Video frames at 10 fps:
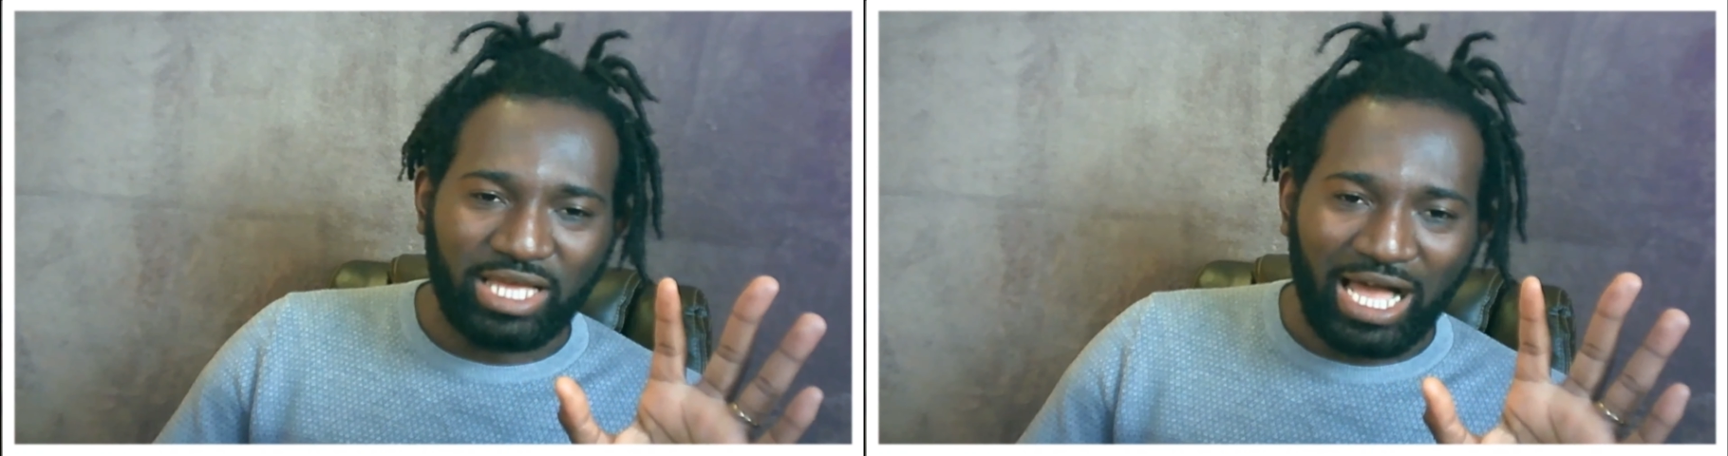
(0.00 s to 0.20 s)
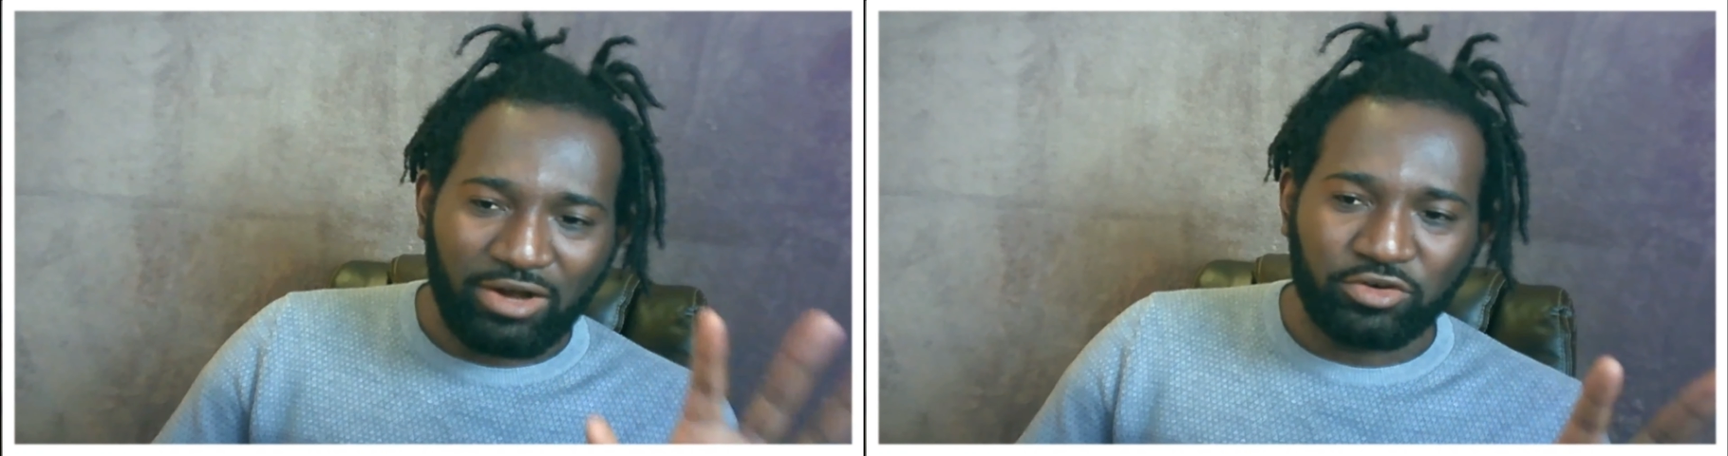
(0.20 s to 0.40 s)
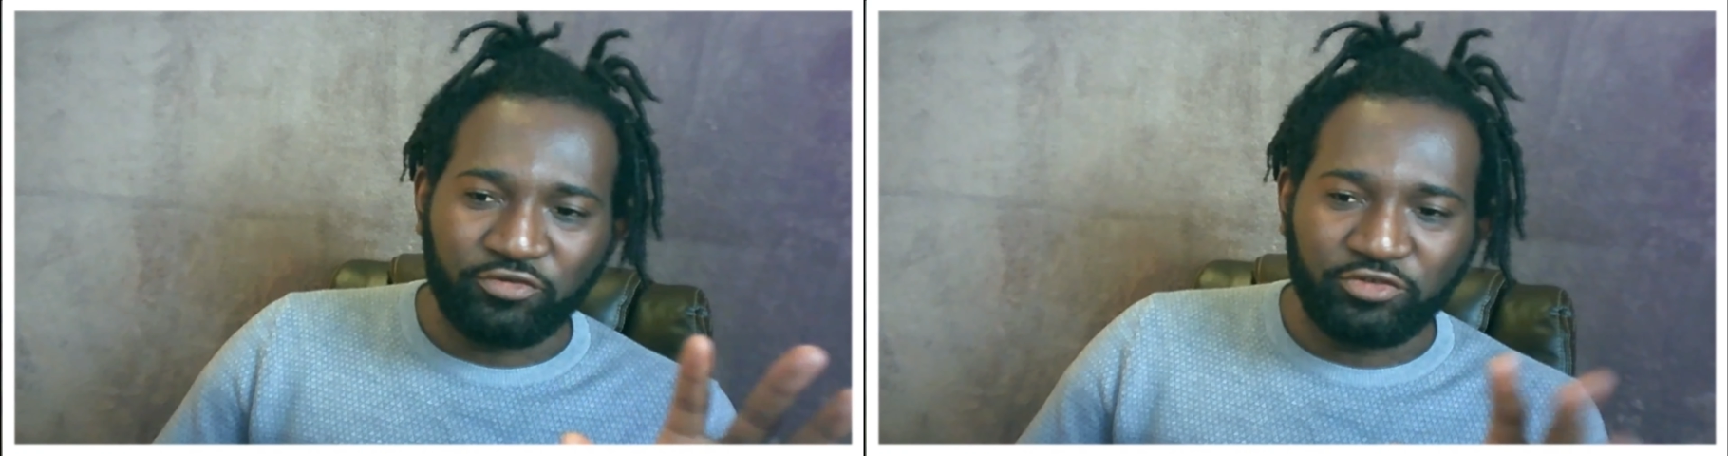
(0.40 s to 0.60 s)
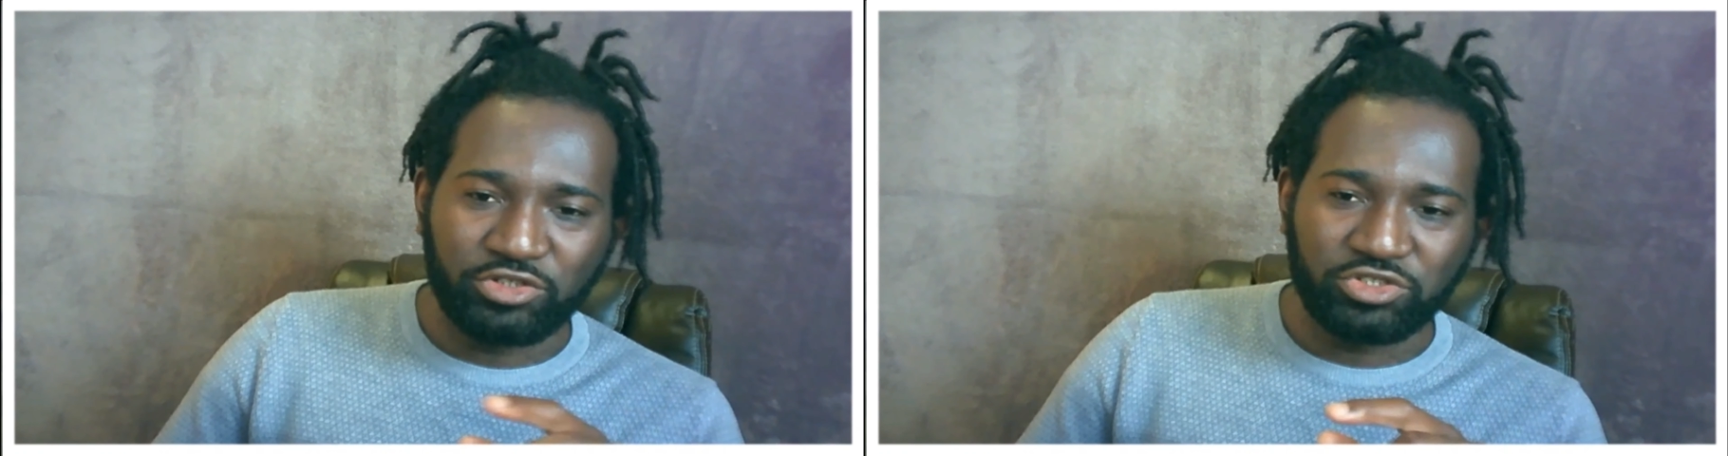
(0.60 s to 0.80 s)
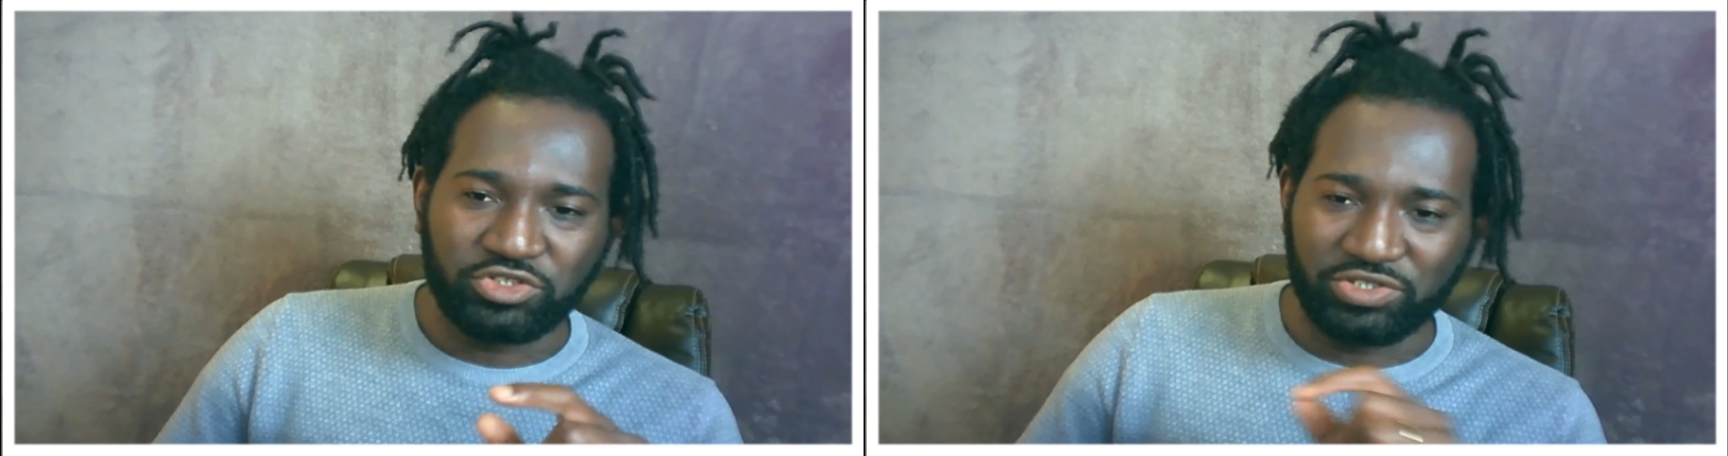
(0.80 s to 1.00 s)
our
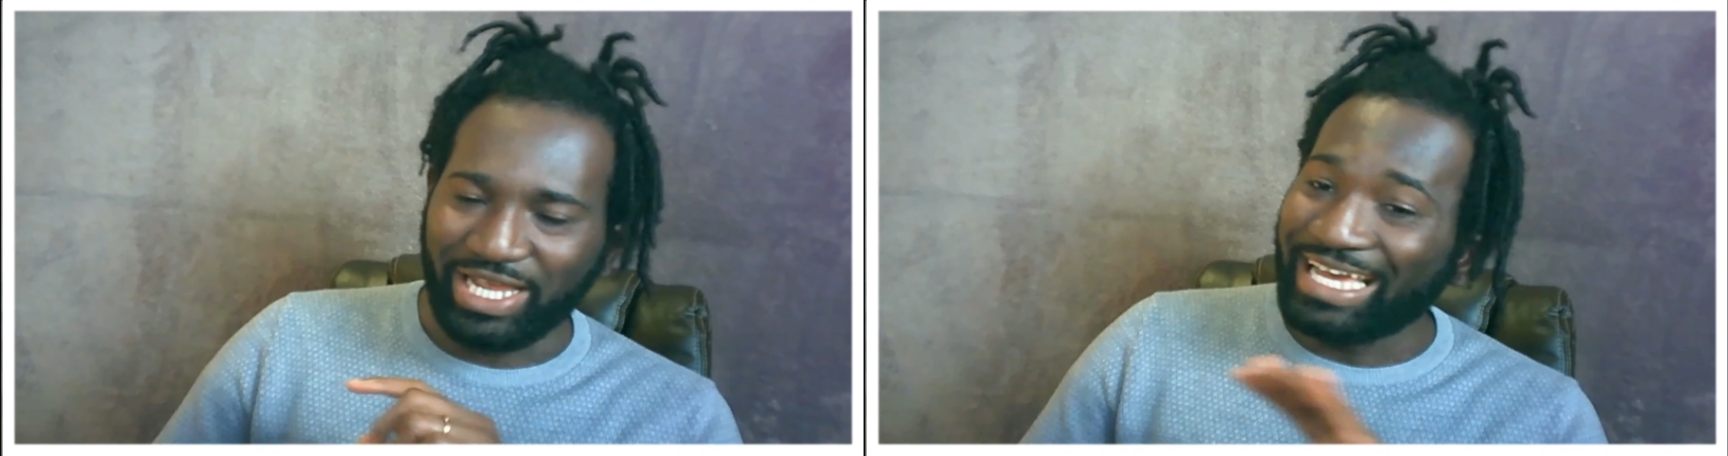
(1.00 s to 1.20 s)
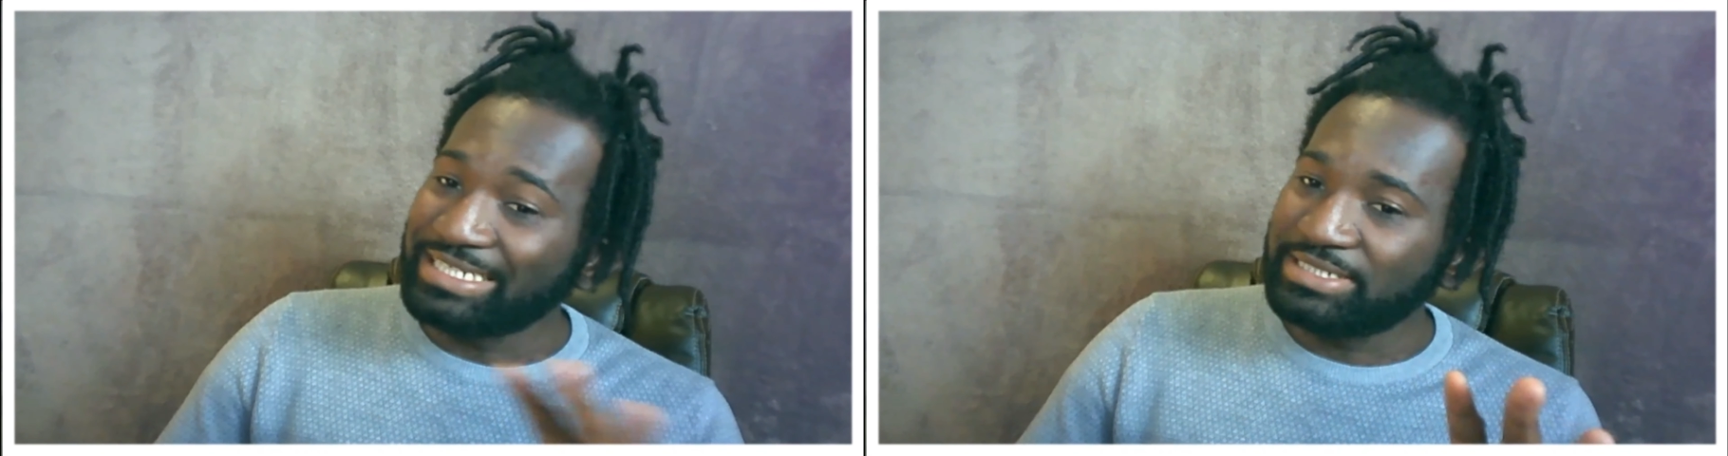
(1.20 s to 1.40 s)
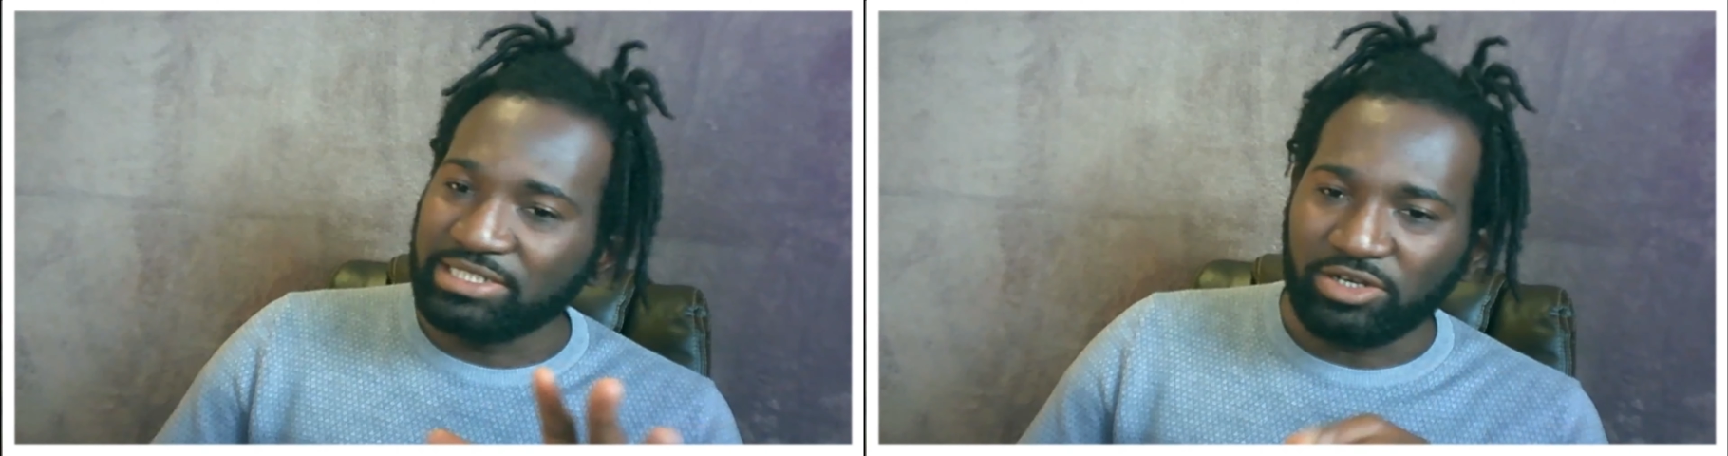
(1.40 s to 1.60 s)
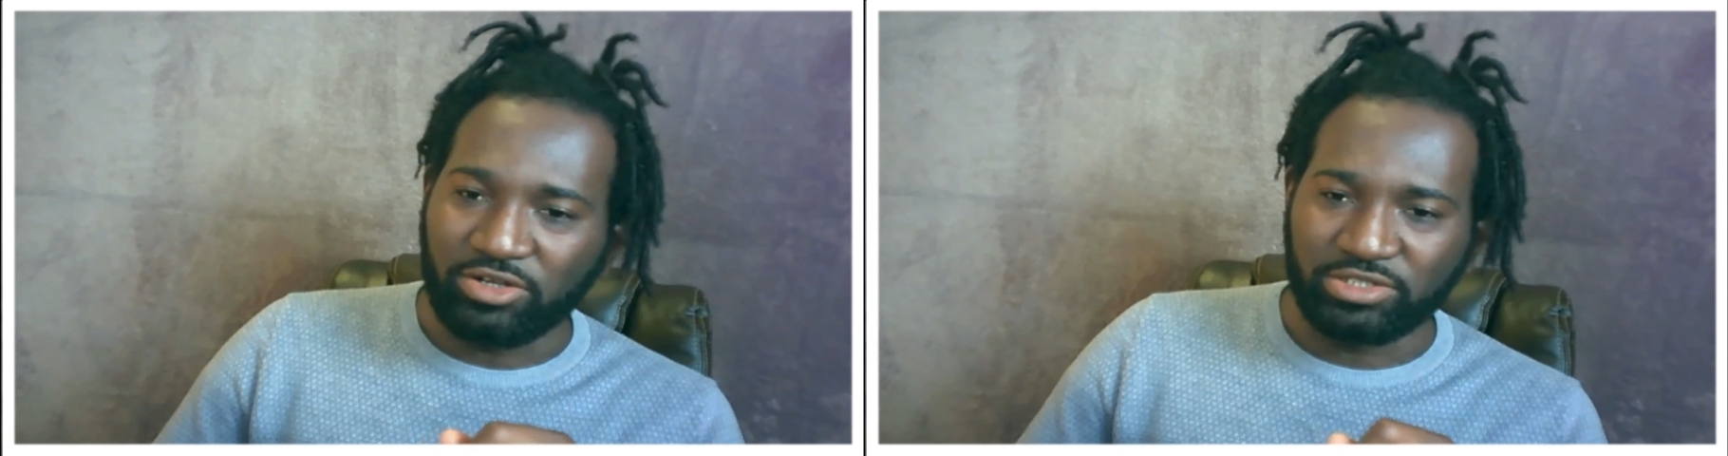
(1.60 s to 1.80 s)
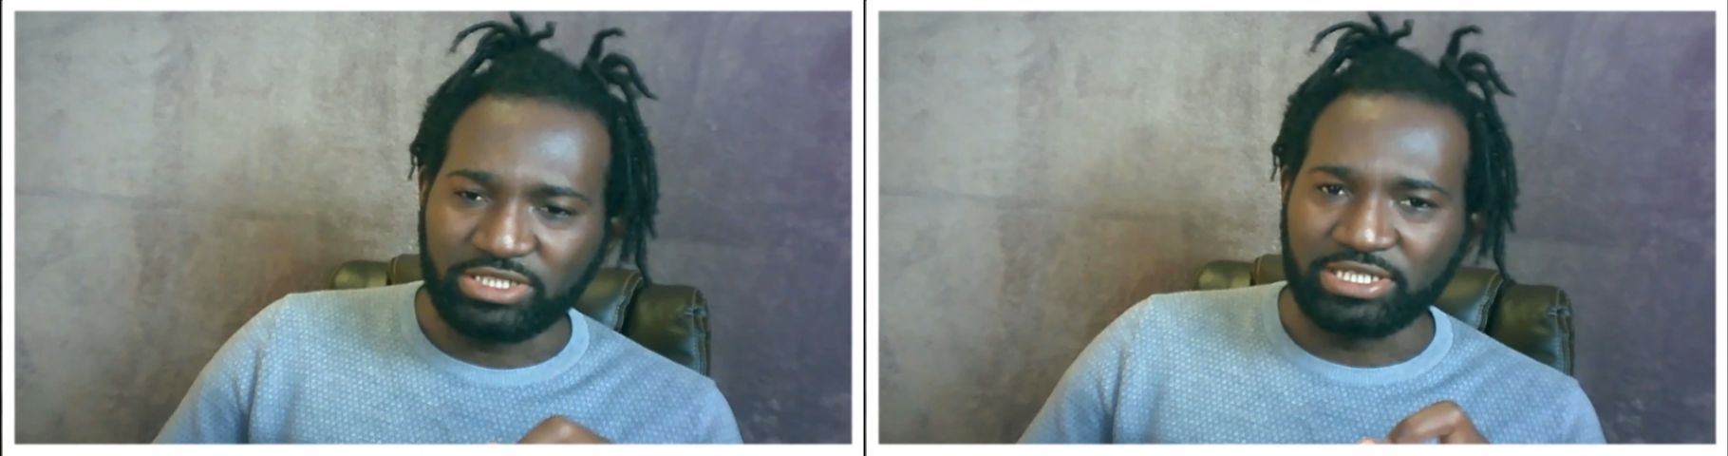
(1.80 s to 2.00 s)
future as the
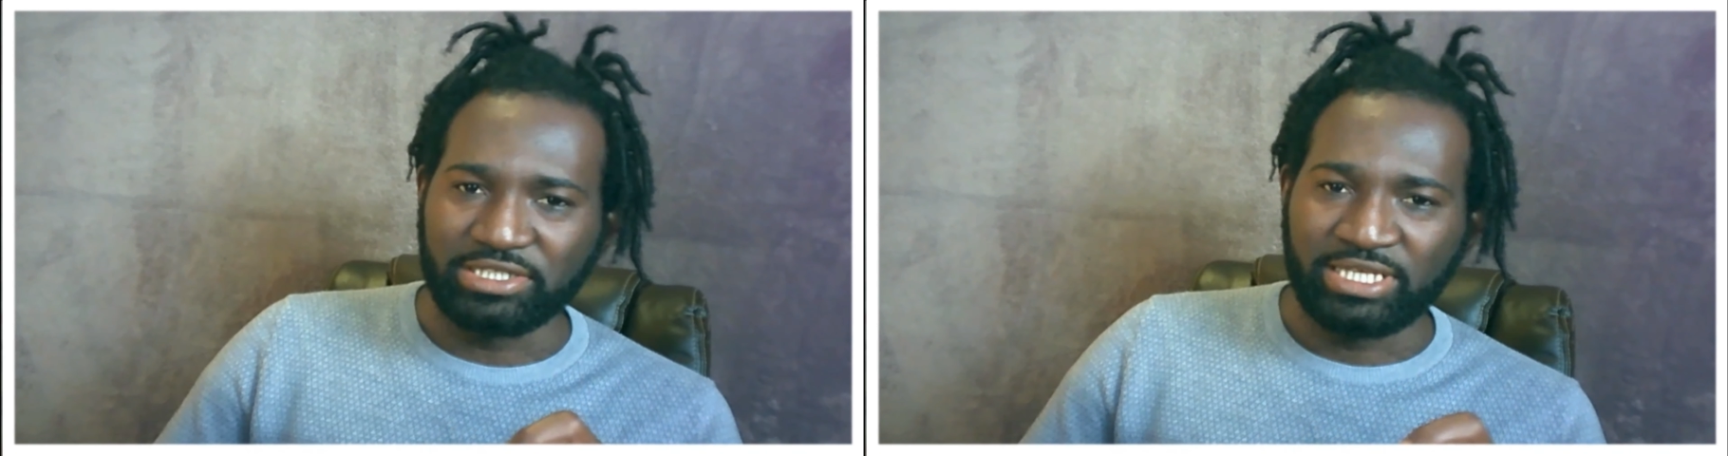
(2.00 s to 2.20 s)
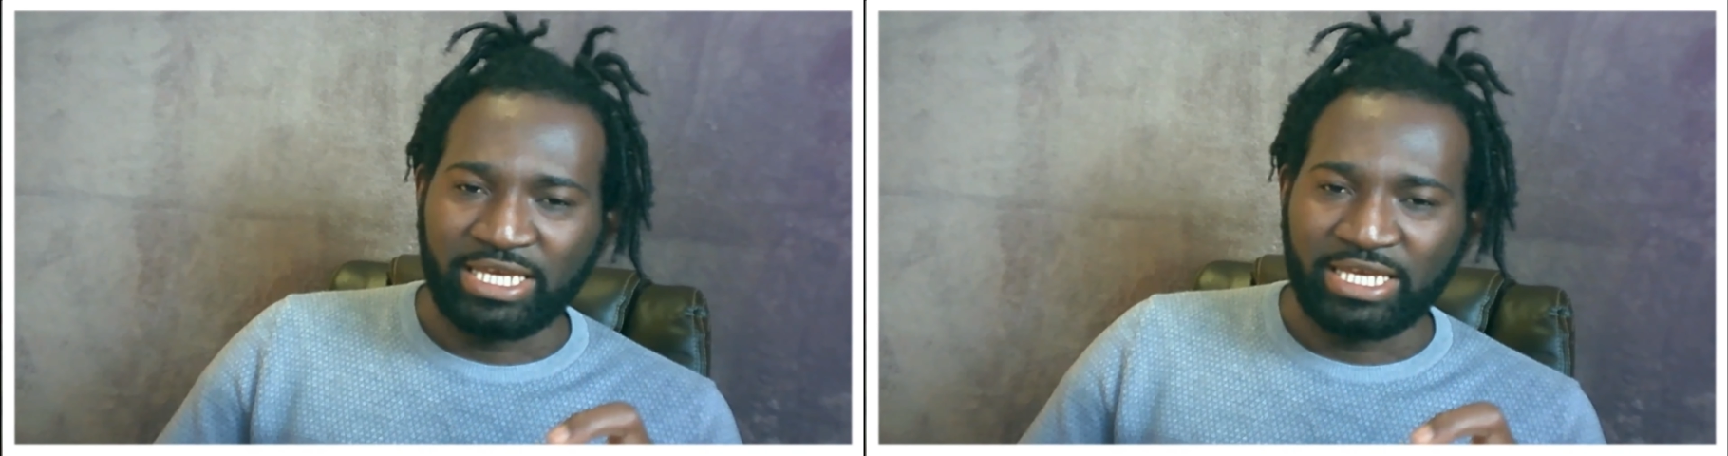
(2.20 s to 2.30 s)
continent,